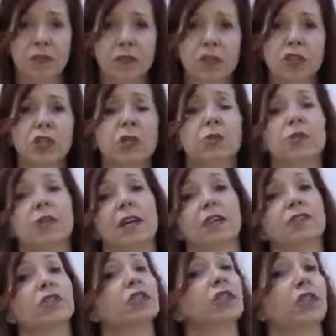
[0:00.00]
to use
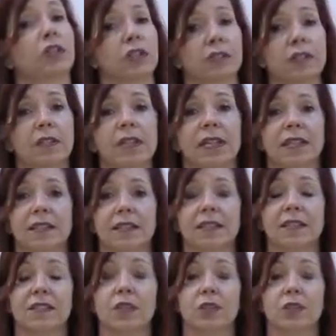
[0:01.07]
and to learn is